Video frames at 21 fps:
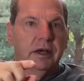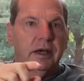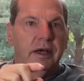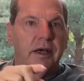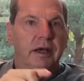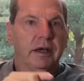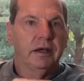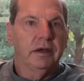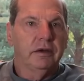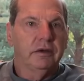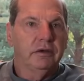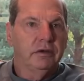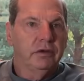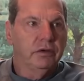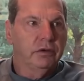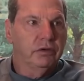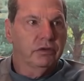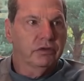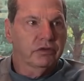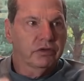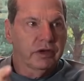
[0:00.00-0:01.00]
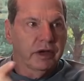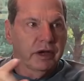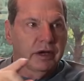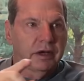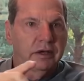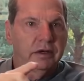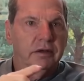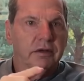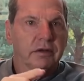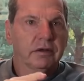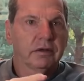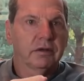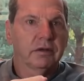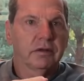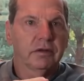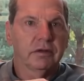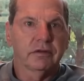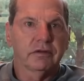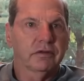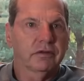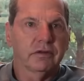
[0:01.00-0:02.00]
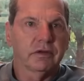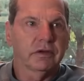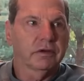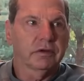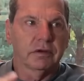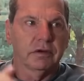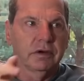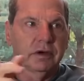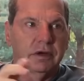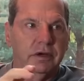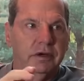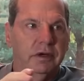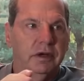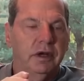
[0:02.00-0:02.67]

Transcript: and you say, this isn't good.